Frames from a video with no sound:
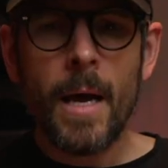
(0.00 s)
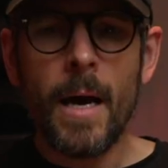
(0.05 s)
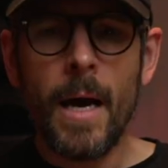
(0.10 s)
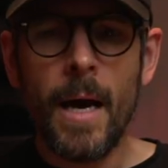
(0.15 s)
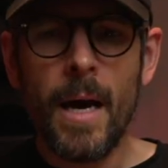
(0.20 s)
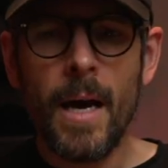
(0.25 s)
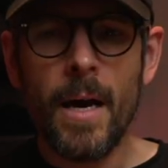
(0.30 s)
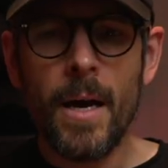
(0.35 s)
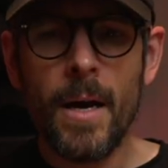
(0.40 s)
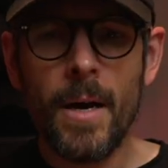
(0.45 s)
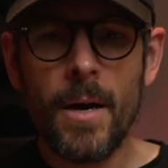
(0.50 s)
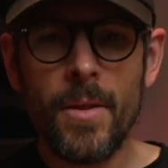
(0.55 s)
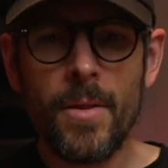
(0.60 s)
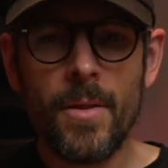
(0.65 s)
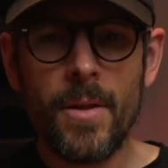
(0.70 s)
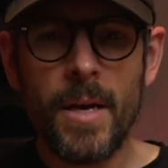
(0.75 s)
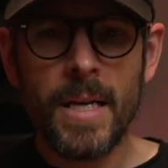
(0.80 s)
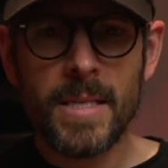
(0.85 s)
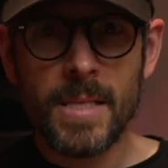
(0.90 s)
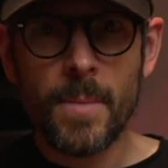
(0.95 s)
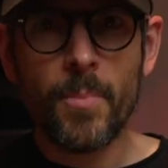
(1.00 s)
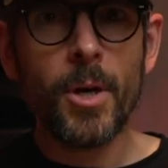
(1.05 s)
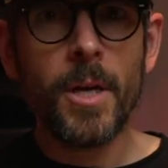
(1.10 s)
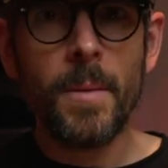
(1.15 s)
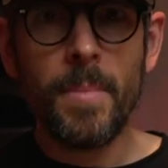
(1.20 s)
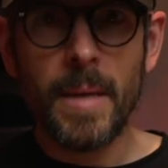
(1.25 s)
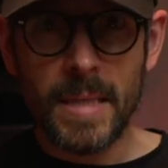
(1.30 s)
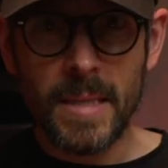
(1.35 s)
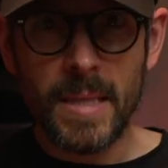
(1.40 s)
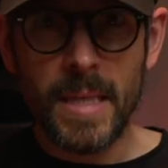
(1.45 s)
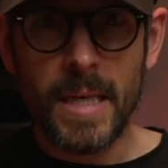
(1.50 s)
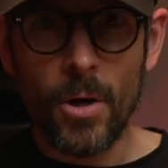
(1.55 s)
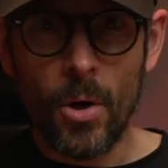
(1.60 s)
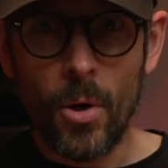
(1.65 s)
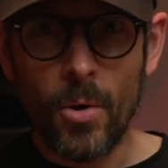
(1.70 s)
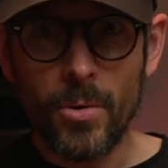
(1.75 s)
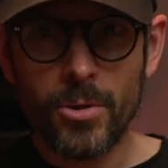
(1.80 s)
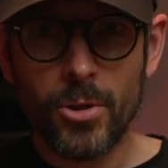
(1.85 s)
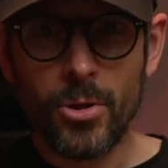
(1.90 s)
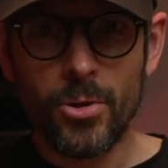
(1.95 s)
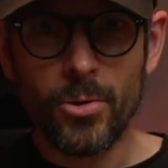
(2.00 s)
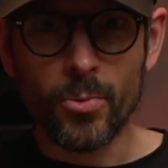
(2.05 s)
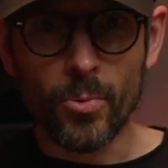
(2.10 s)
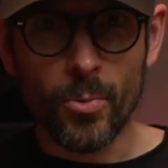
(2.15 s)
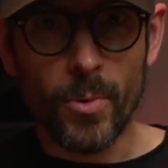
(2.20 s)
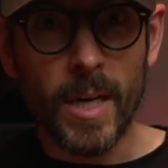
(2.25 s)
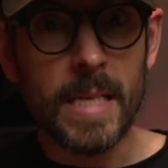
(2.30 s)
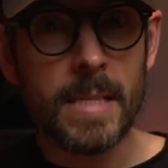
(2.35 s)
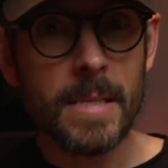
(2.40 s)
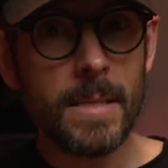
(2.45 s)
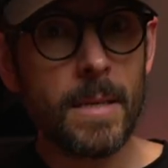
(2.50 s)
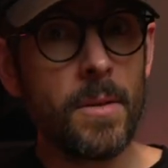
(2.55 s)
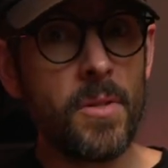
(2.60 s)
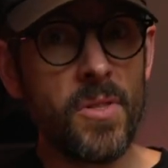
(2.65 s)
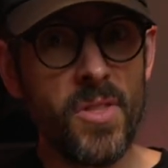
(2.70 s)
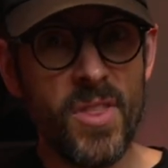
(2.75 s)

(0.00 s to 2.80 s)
uh, it's a pretty big deal to risk